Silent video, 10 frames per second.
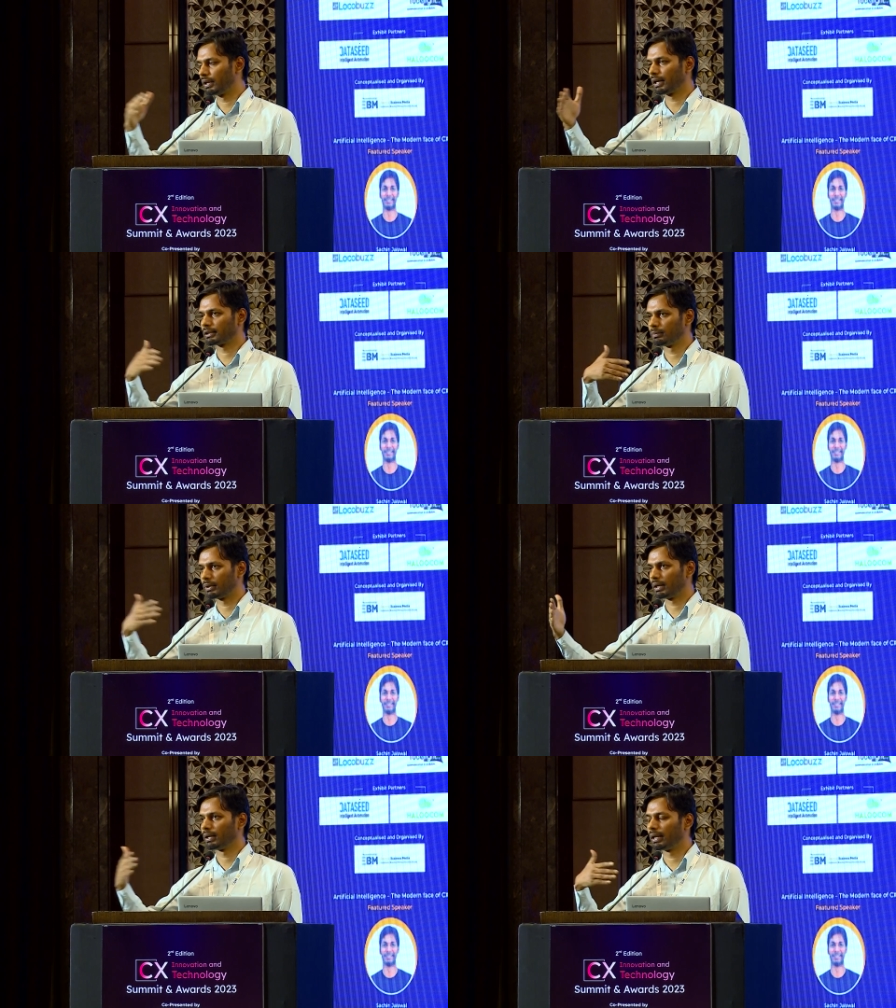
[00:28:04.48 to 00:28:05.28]
customer
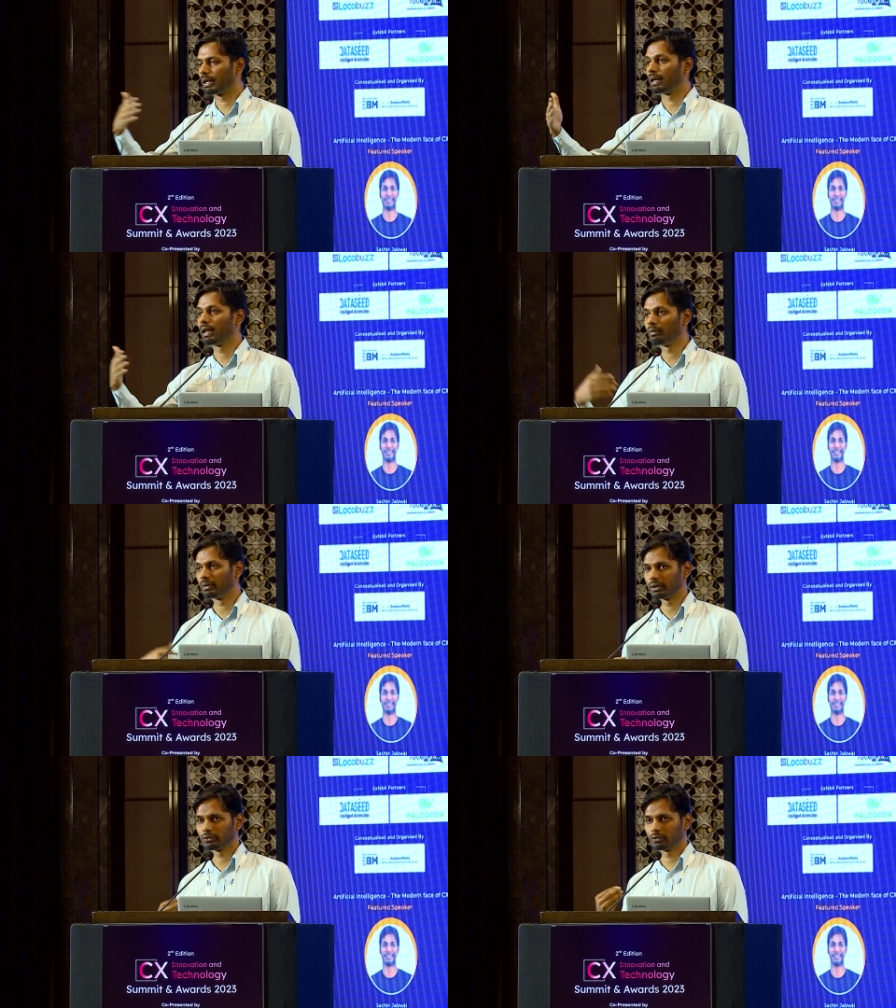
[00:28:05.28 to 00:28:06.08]
and, and get done
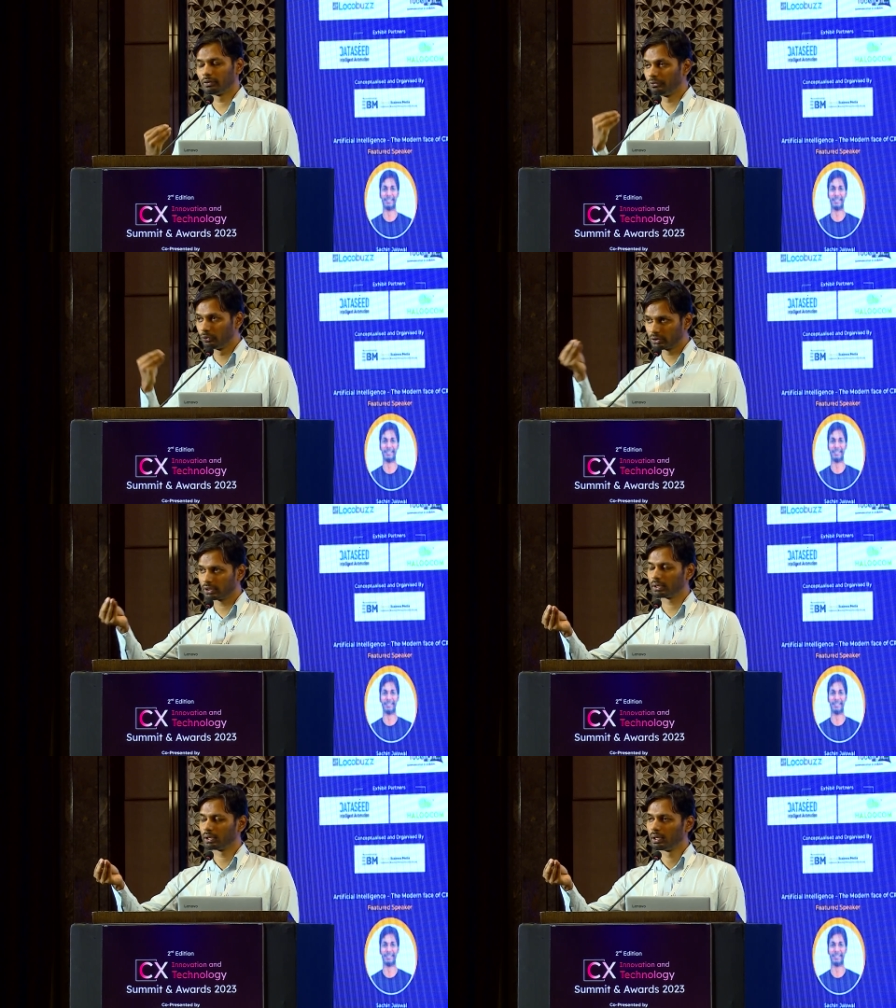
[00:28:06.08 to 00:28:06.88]
with it. So the
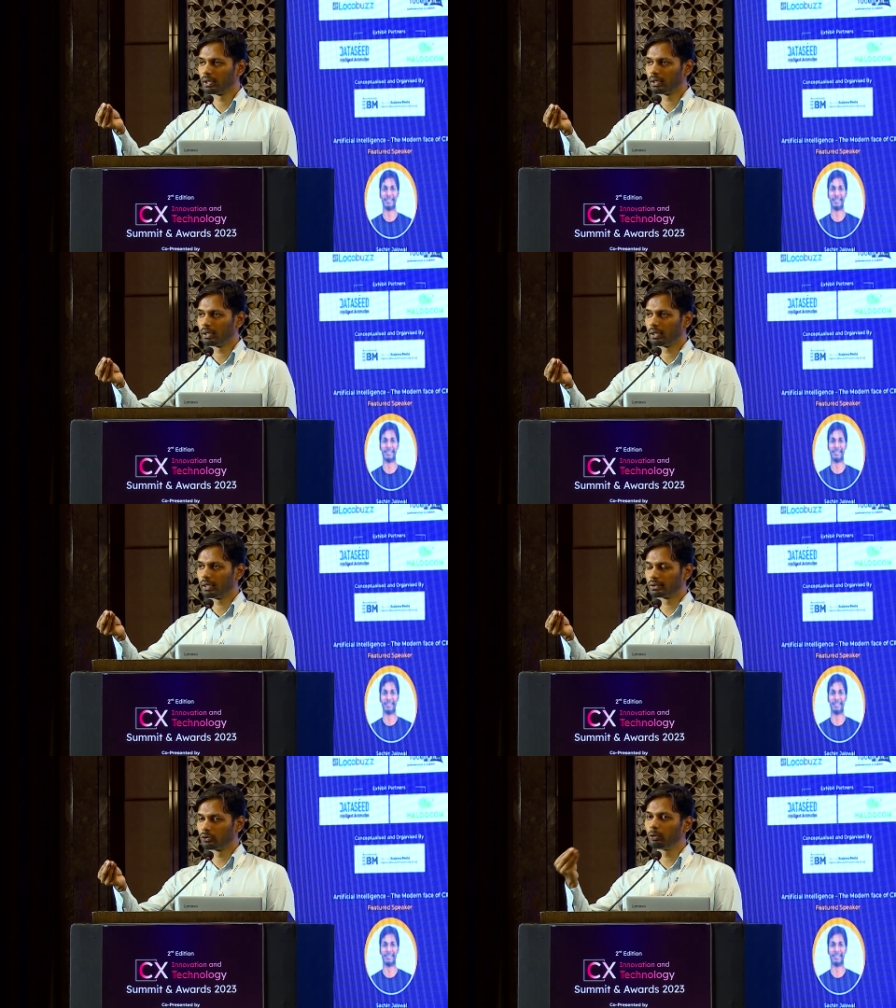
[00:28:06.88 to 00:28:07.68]
future
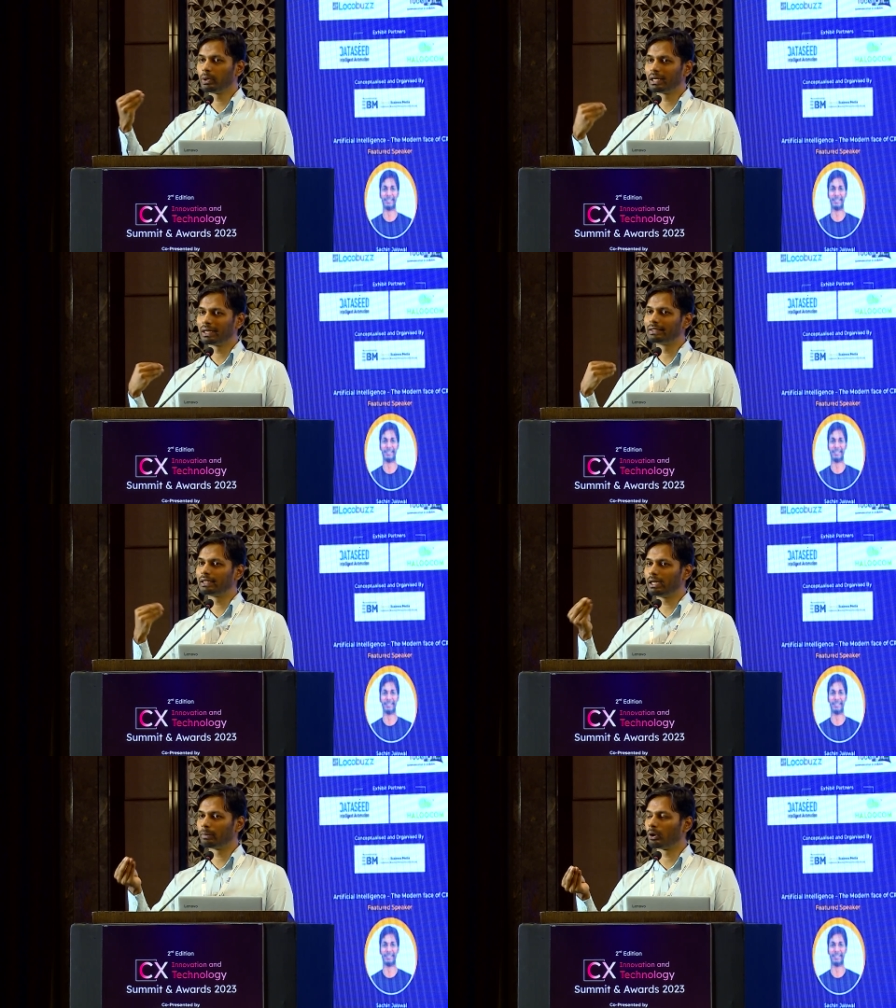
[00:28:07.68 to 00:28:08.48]
is going to be
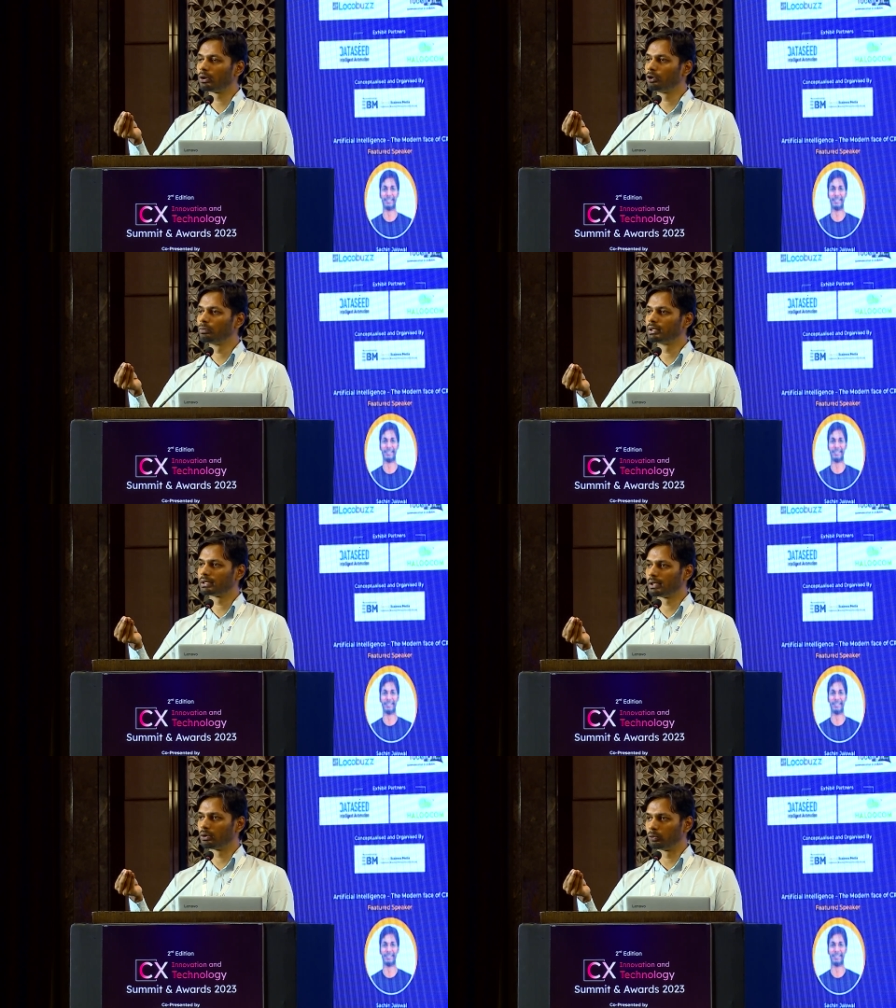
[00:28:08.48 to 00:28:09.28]
increasingly about humans
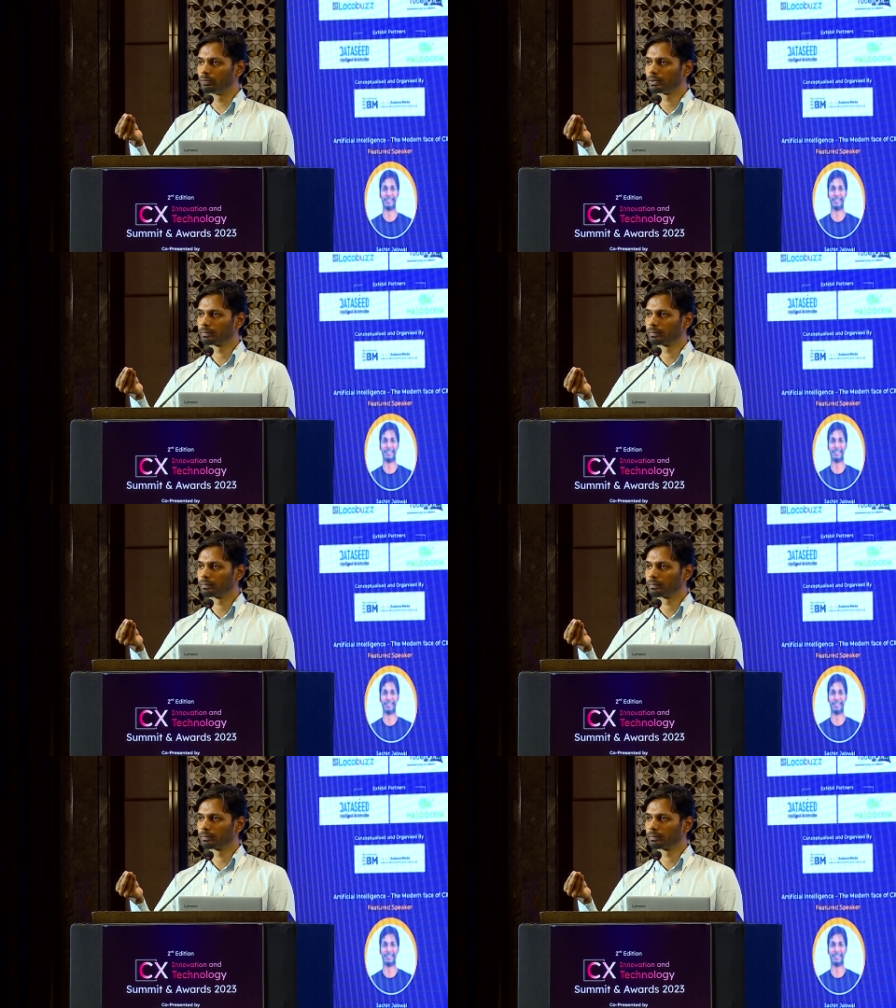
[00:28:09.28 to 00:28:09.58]
in the loop.